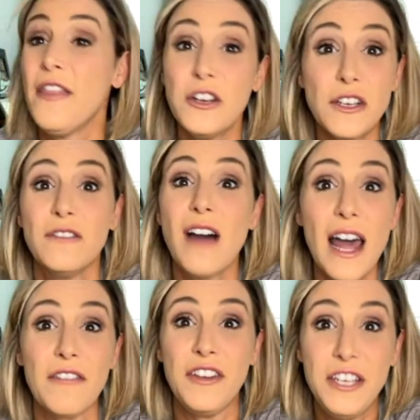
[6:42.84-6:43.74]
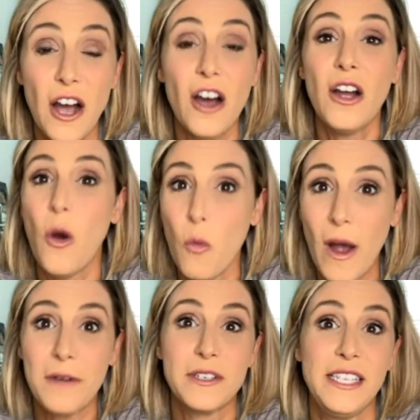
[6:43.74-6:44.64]
There's a lot of young
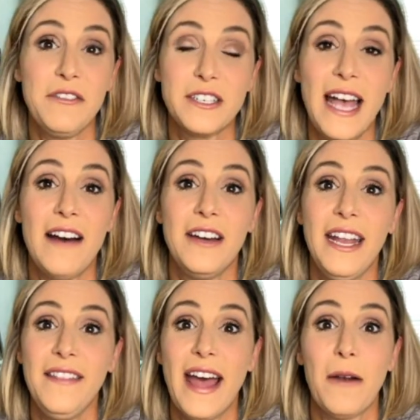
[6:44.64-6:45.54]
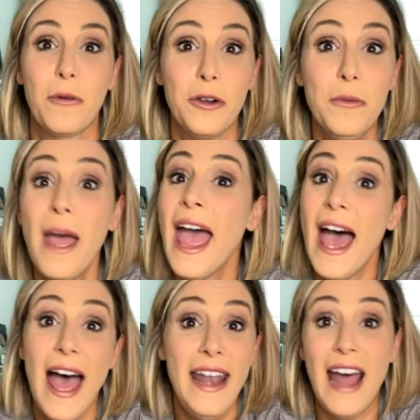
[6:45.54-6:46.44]
wide receiver talent in that room,
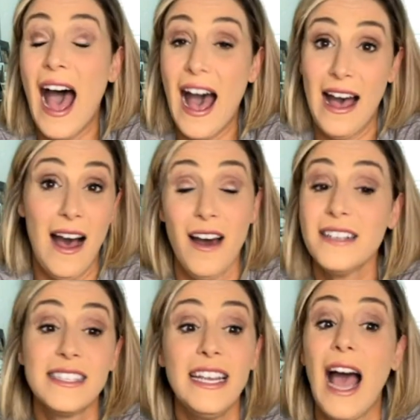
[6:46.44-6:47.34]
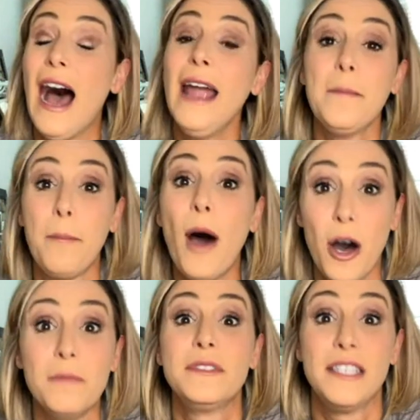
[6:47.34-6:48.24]
and honestly, I'm
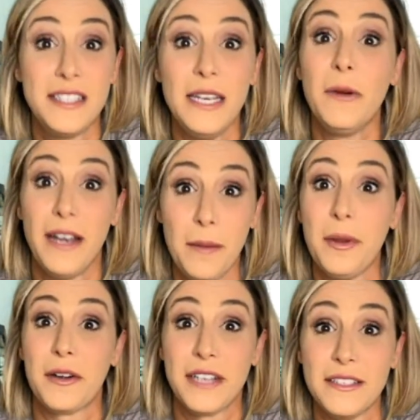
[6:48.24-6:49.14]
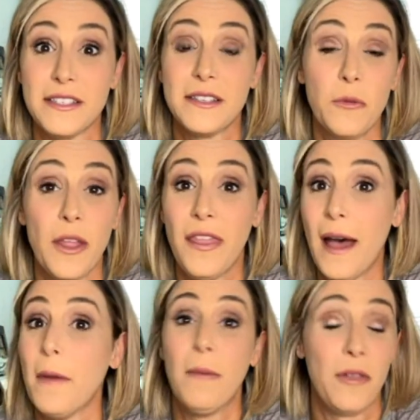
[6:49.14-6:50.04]
pumped to see what Napier does with
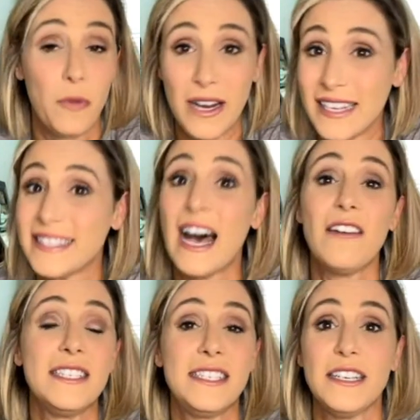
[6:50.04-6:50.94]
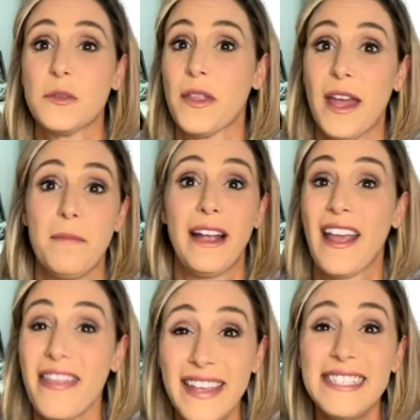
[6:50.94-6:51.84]
them and with what Gonzalez does with him. Like,
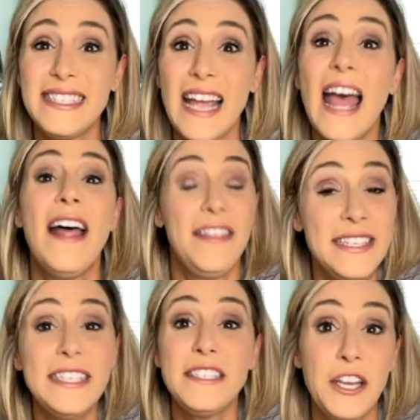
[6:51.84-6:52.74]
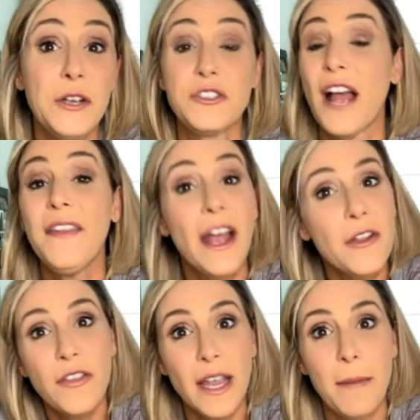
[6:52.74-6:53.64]
this is huge. And the other
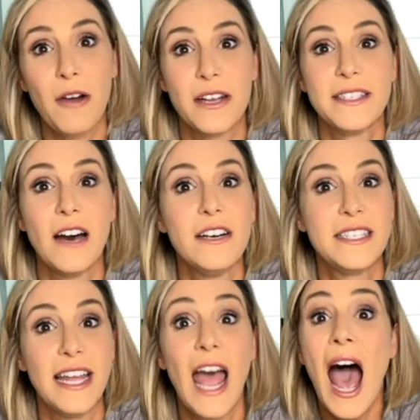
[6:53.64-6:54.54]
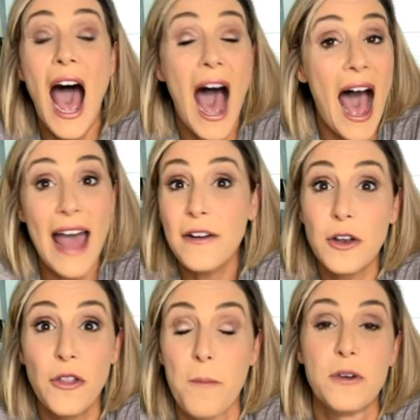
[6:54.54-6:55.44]
thing about Gonzalez that I don't
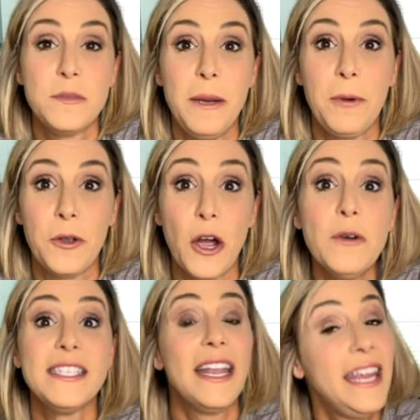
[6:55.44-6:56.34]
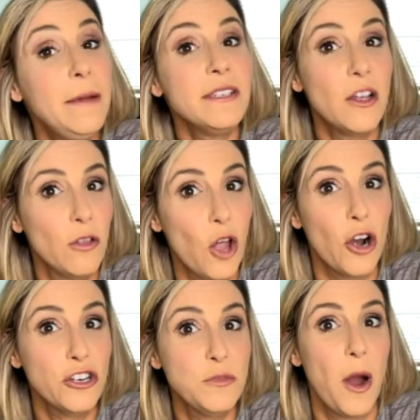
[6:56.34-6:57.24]
know that most people know is that he was a
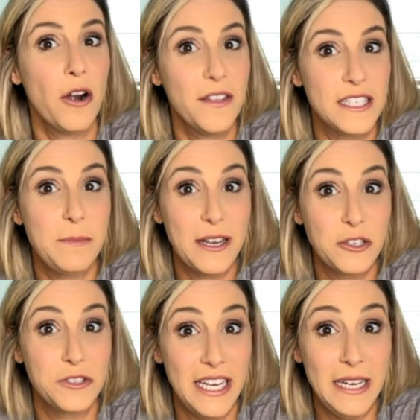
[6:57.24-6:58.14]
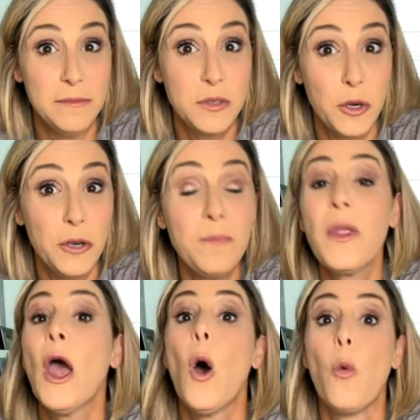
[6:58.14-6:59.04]
large part of the special teams room
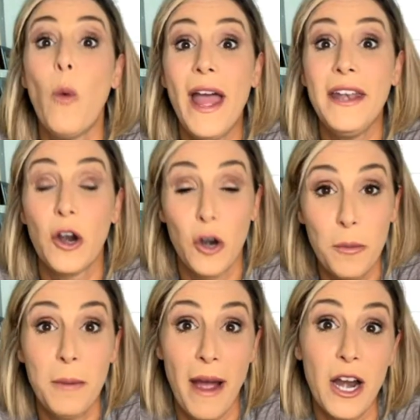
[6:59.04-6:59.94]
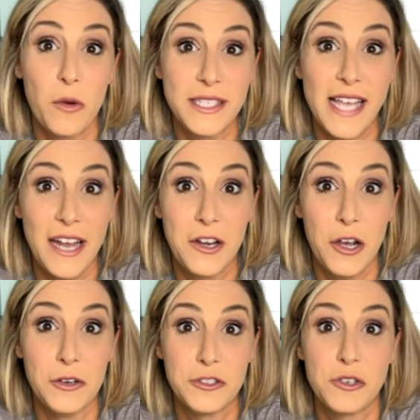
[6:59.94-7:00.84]
when Urban Meyer was head
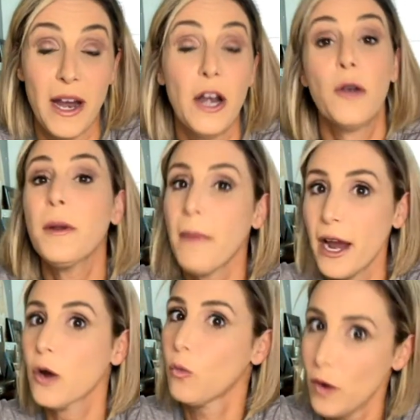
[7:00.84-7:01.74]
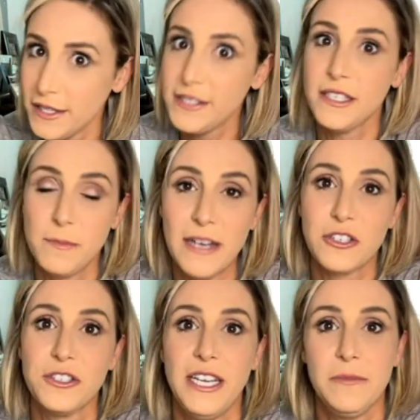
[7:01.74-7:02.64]
coach, right? Urban Meyer was the
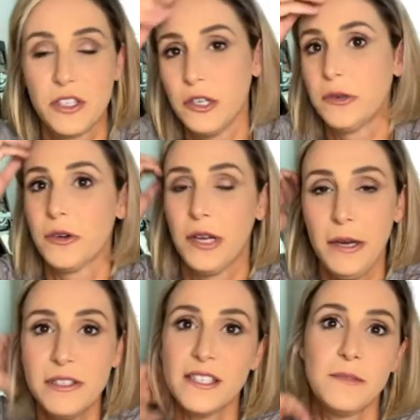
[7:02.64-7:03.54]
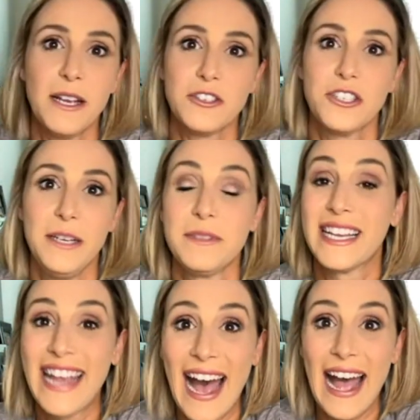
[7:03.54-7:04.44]
special teams guru. He was the special teams
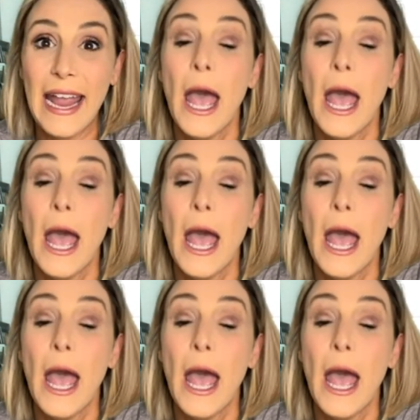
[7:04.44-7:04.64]
guy.